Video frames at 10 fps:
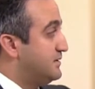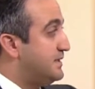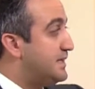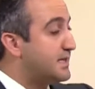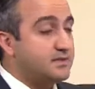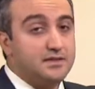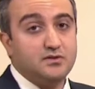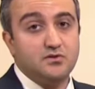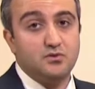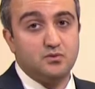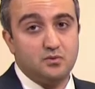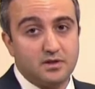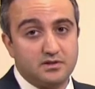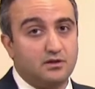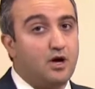TSC2
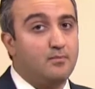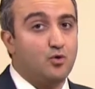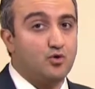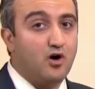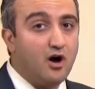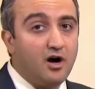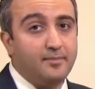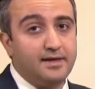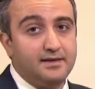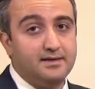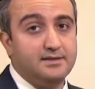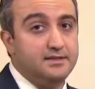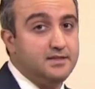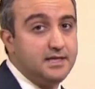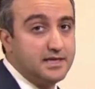is a lot more common than
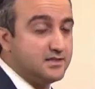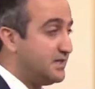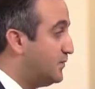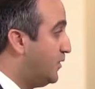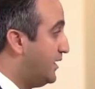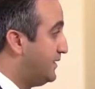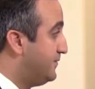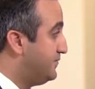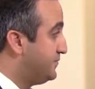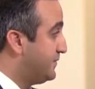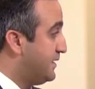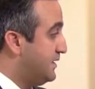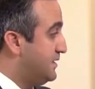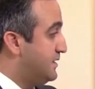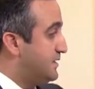TSC1.
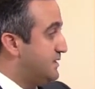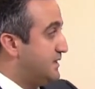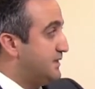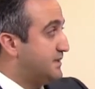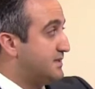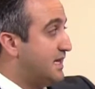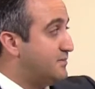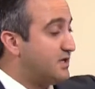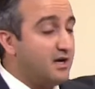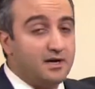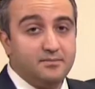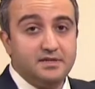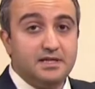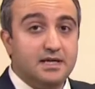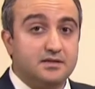At the same time,
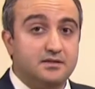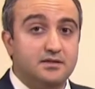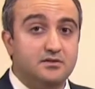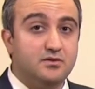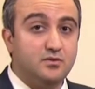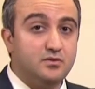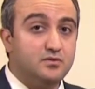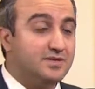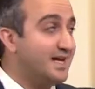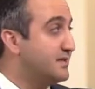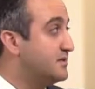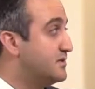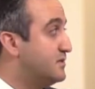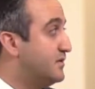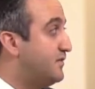TSC2 tends
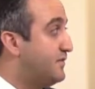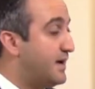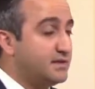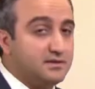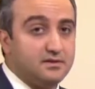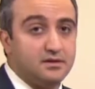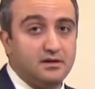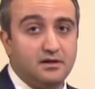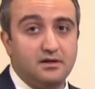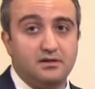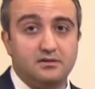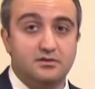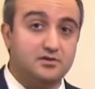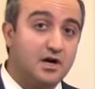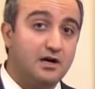to affect uh,
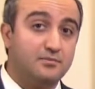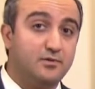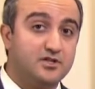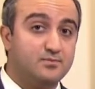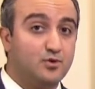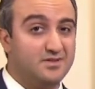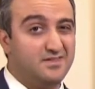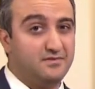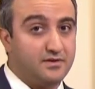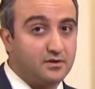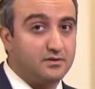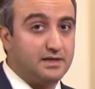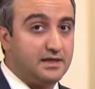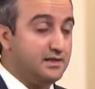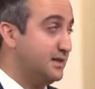the child much more
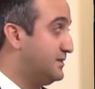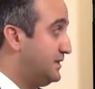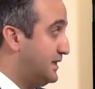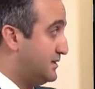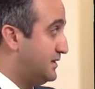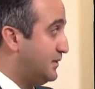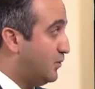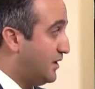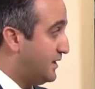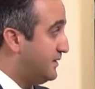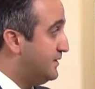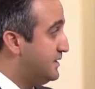severely than TSC1.